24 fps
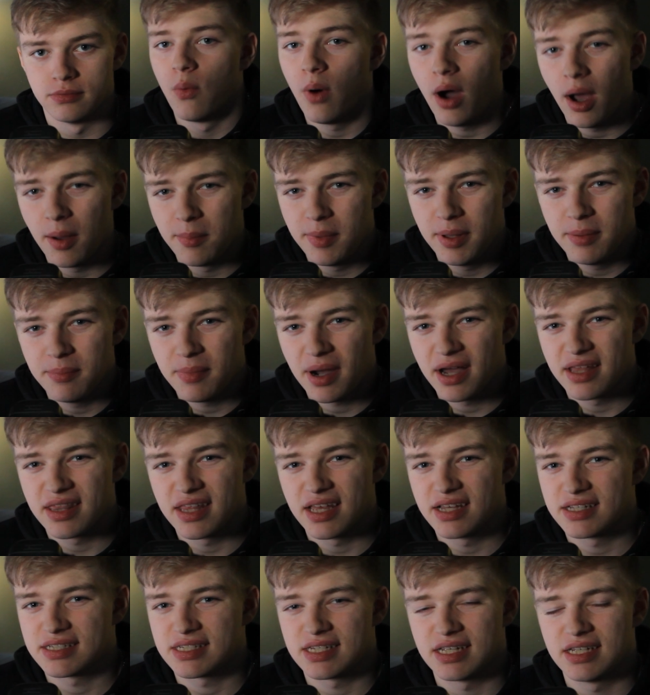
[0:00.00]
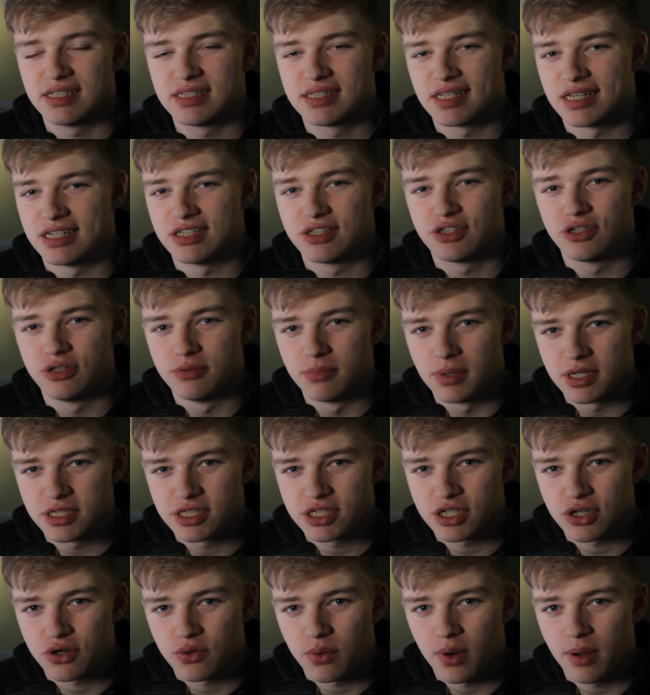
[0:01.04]
What I mean by this is like too
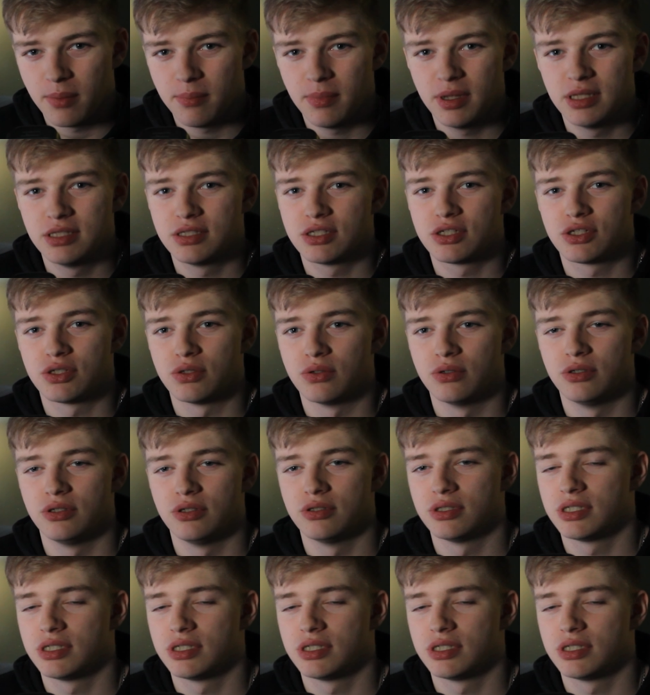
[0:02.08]
much equipment, so you're